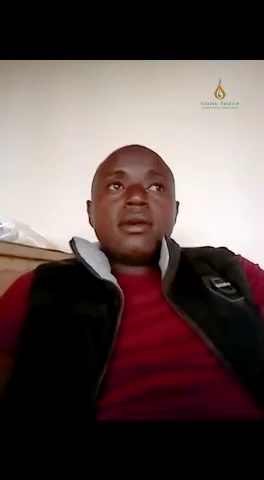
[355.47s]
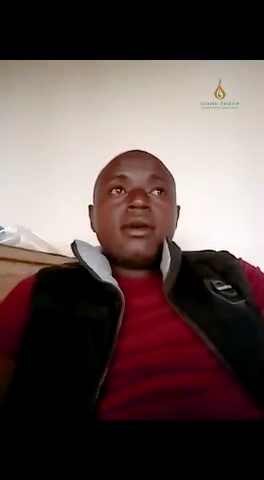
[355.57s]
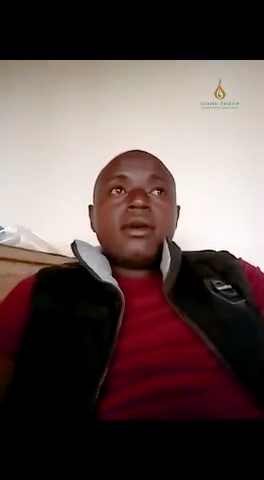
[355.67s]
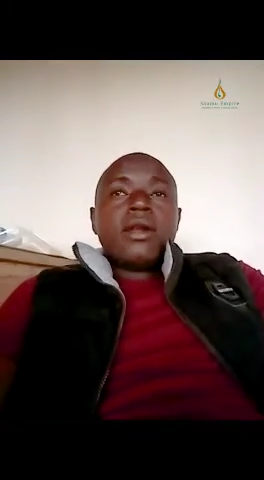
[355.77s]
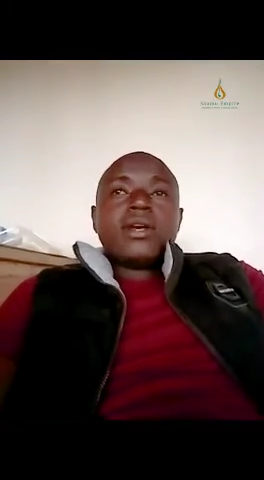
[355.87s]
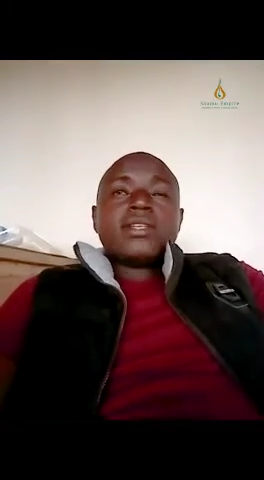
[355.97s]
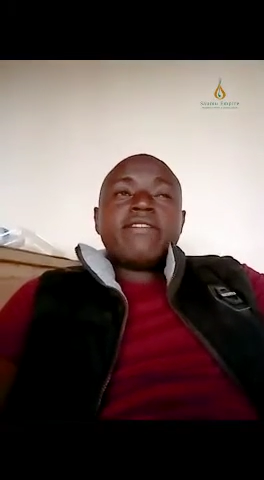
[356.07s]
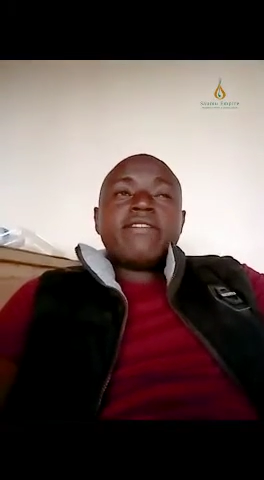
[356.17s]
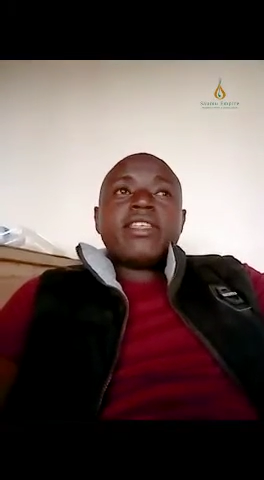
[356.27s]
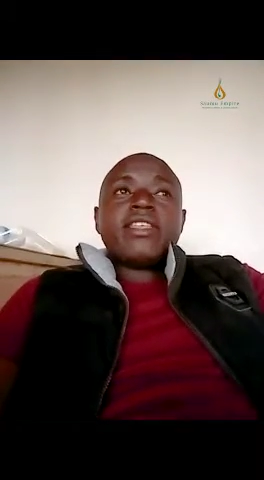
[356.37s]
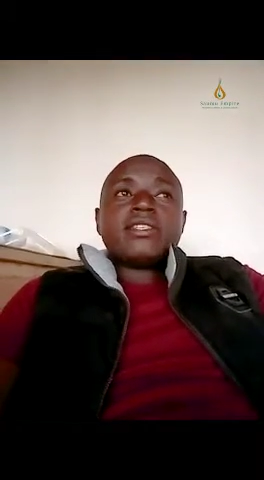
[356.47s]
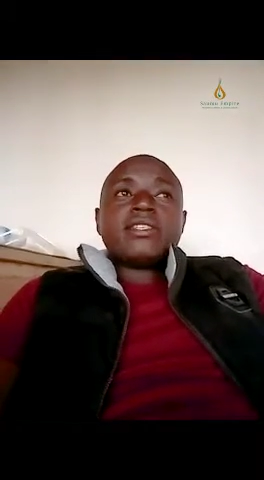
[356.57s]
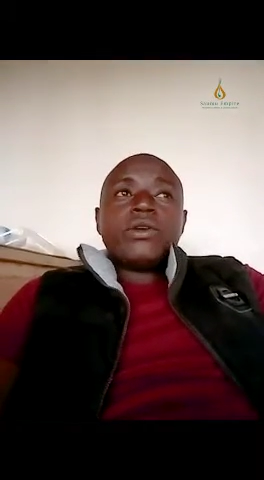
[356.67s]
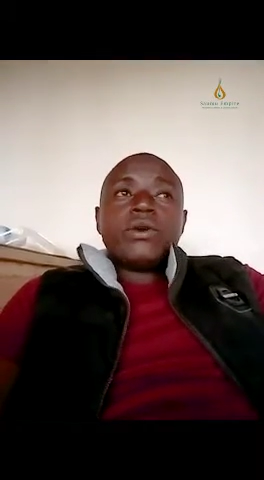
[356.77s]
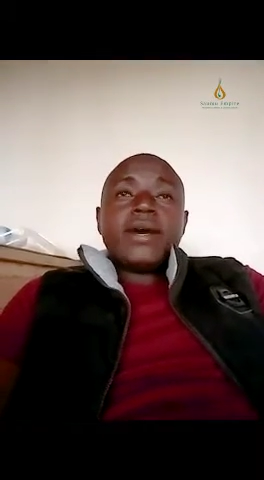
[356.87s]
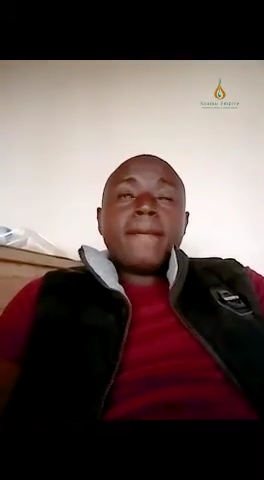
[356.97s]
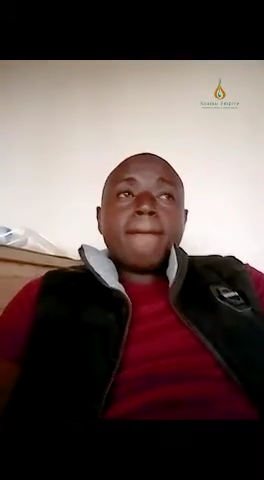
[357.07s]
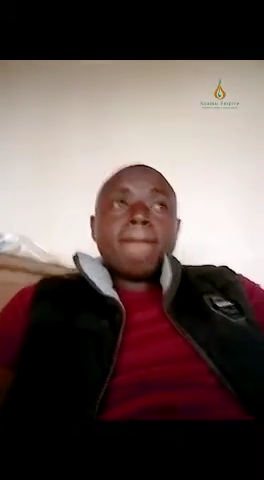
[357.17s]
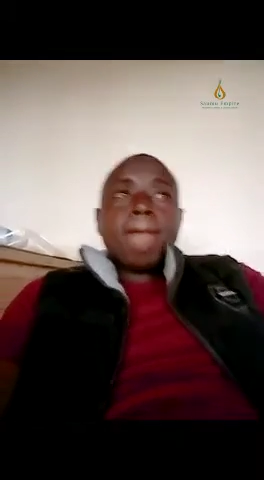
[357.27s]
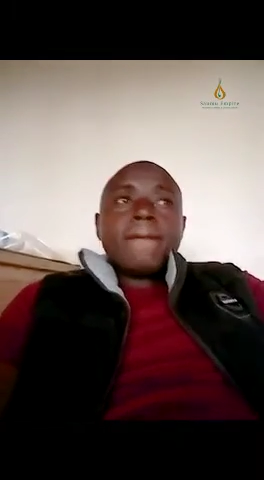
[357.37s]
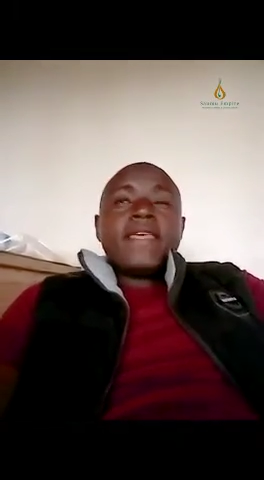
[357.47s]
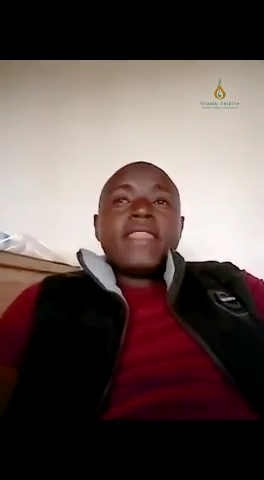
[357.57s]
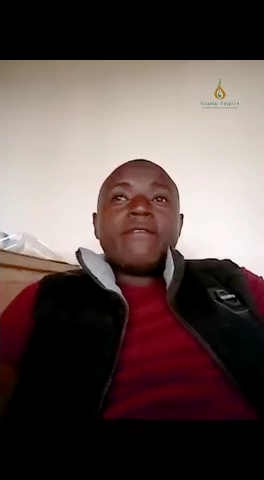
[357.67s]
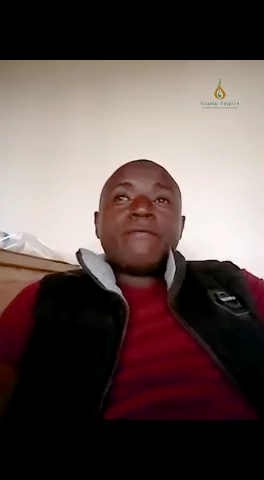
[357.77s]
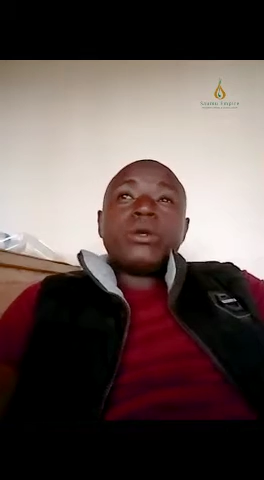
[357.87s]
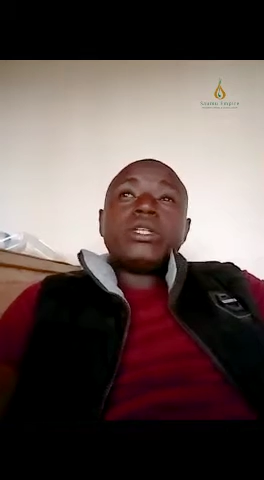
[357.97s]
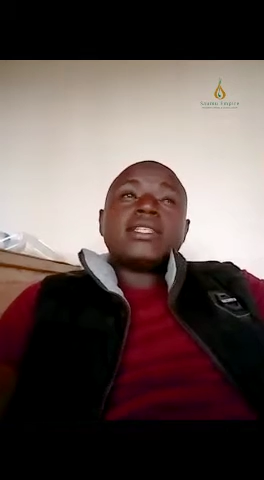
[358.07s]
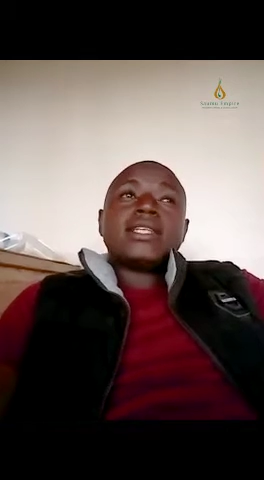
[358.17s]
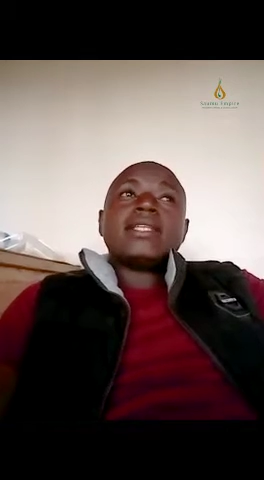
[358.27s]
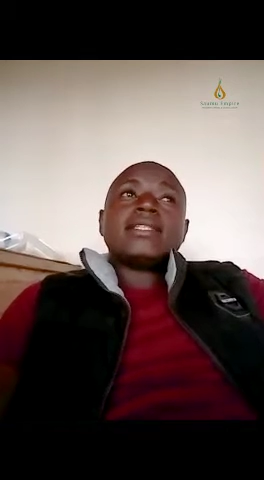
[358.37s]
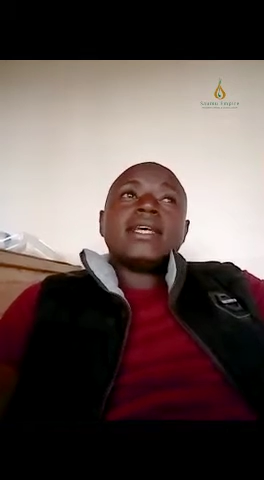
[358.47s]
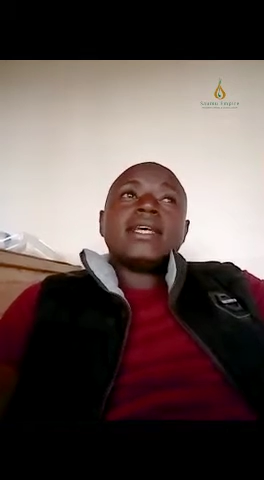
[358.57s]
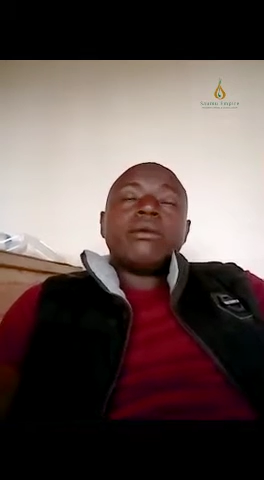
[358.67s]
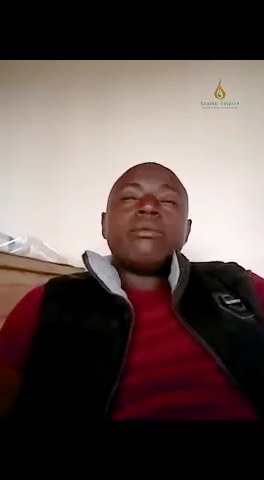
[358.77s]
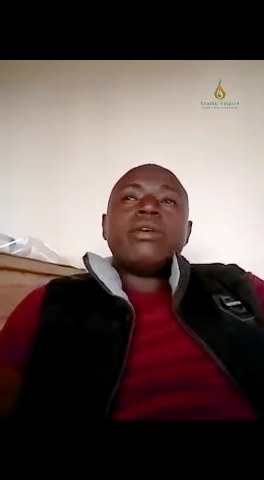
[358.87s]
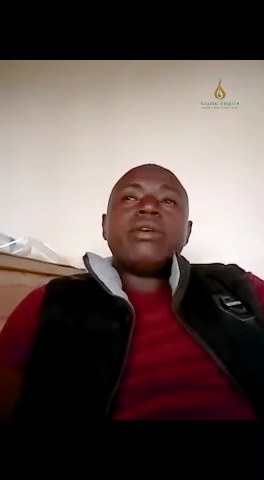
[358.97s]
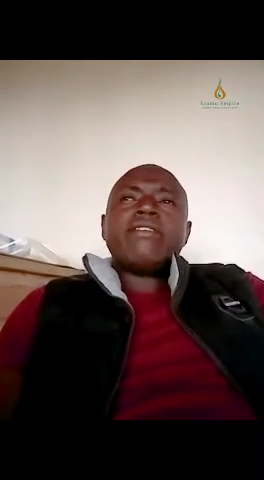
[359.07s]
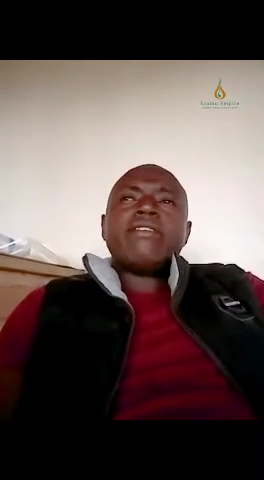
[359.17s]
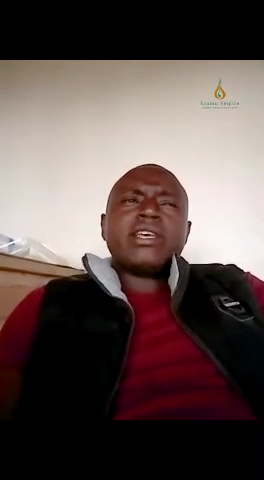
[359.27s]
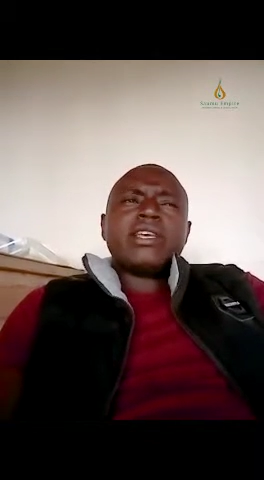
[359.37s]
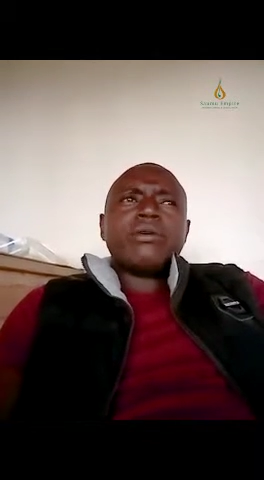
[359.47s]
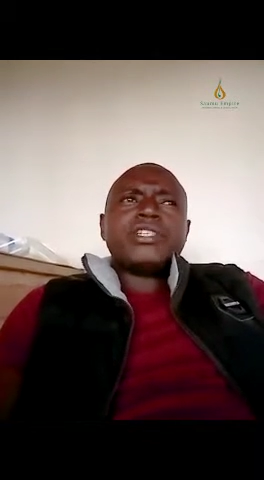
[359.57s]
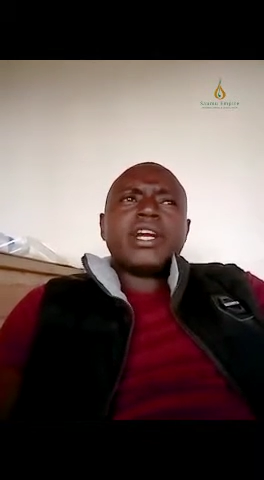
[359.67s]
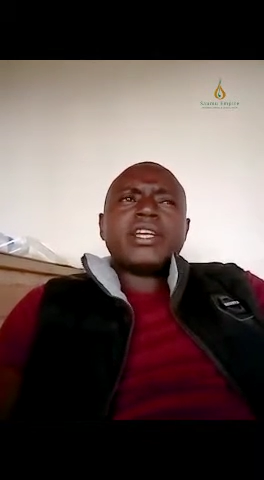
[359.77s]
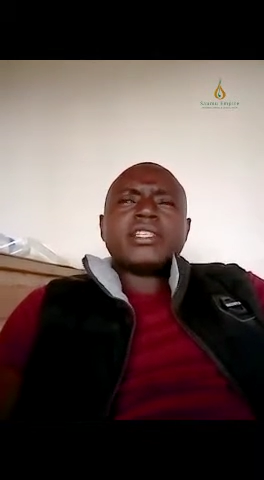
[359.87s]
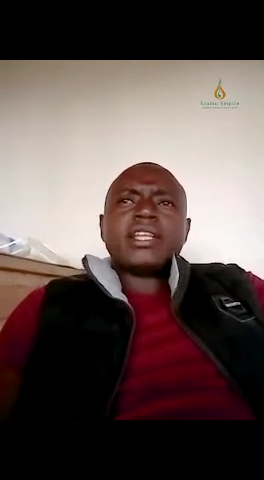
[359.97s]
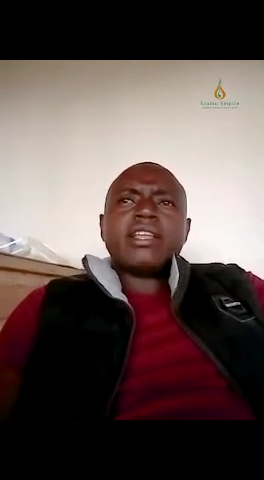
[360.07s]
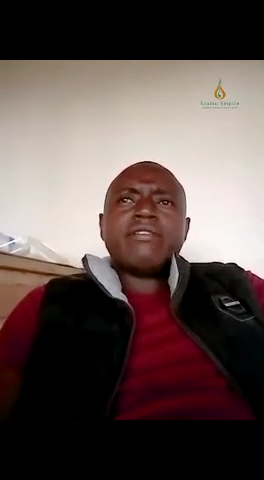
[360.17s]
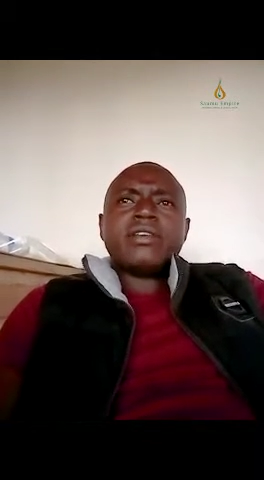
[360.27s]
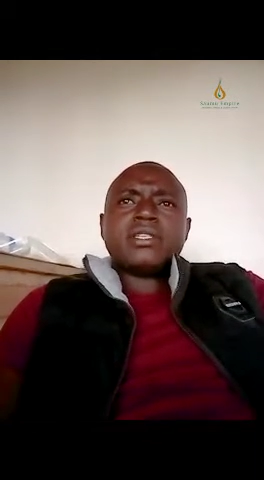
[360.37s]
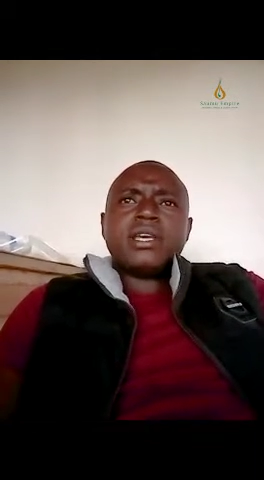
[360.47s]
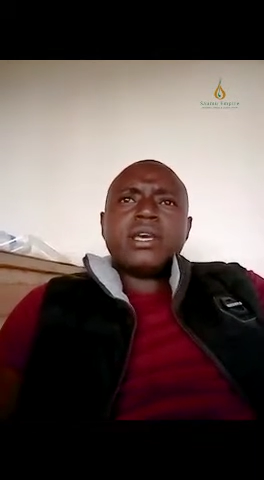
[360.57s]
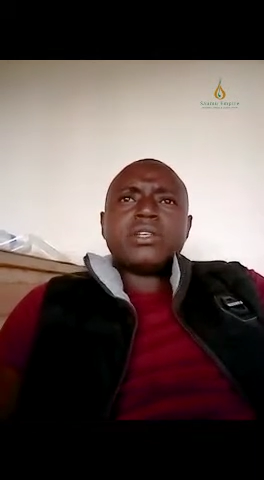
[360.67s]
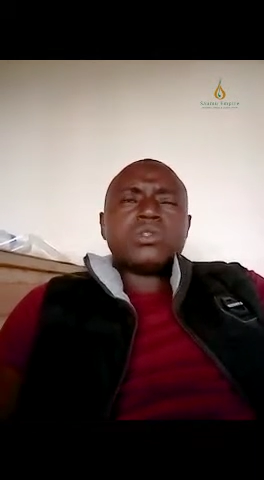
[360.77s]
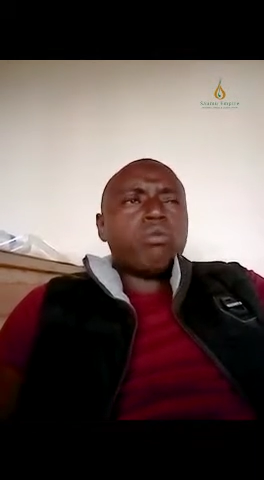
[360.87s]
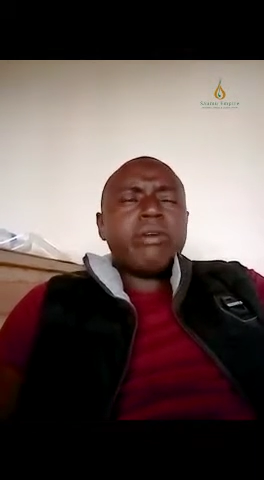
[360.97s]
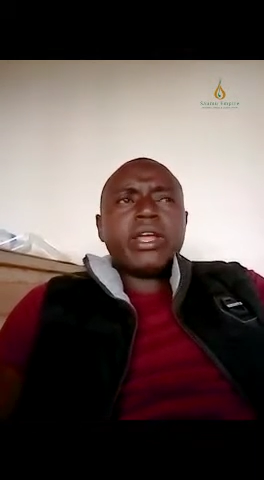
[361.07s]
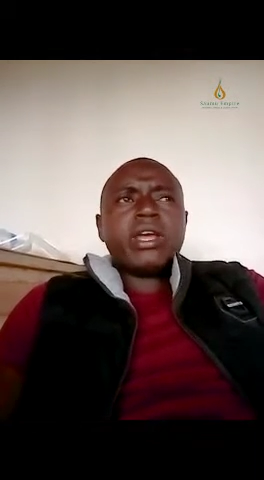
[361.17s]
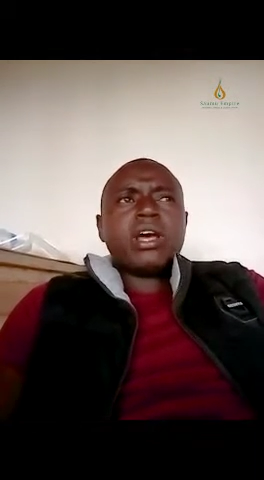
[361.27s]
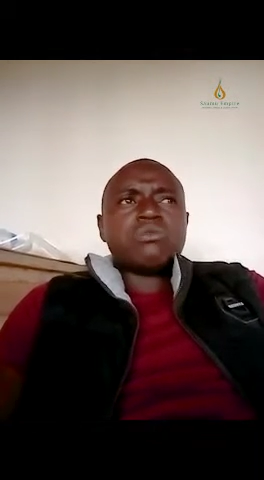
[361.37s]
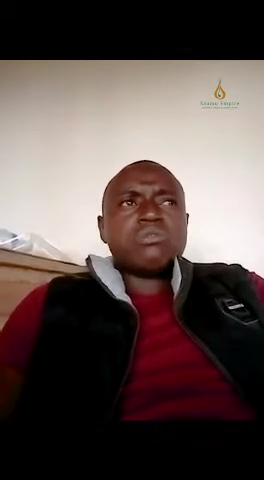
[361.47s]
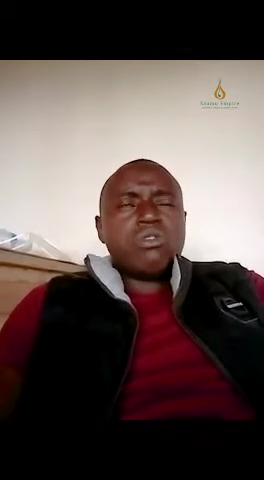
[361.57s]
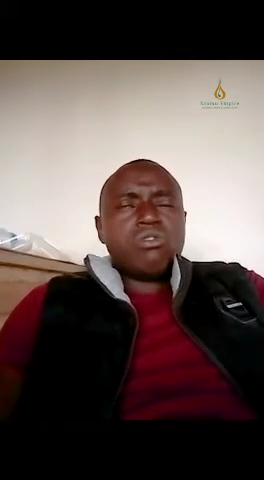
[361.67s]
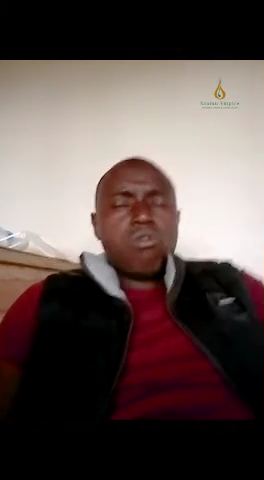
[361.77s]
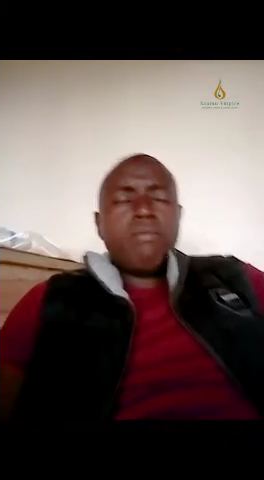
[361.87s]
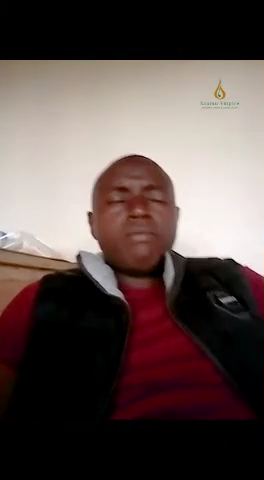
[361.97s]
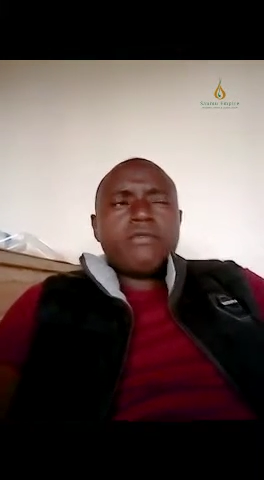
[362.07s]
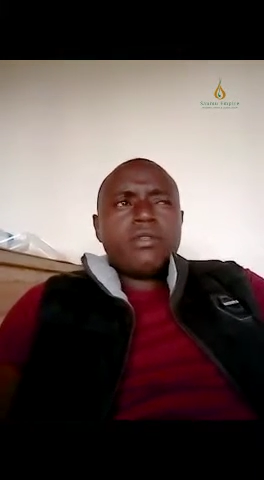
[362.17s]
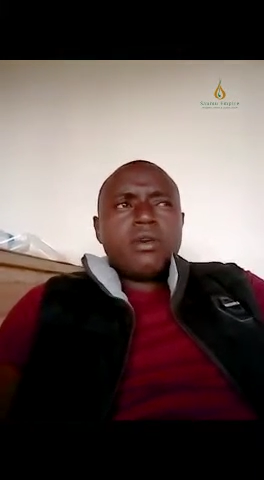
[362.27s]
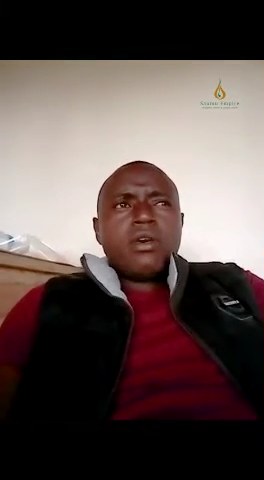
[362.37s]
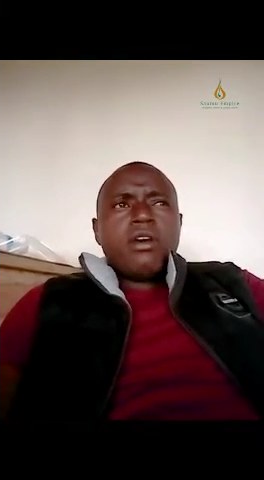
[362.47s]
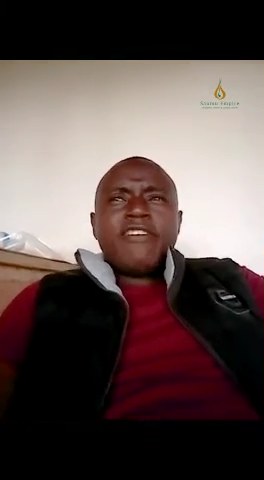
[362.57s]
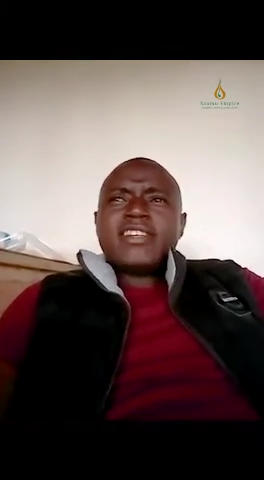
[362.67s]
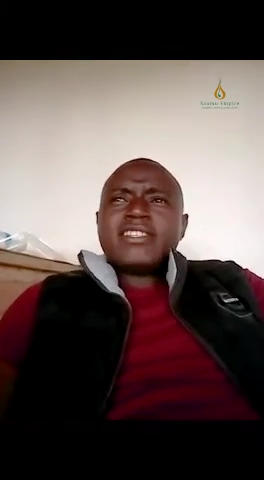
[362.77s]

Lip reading: And once everything is in order, the fruit starts setting. We have several challenges that are facing strawberry as we grow. First, I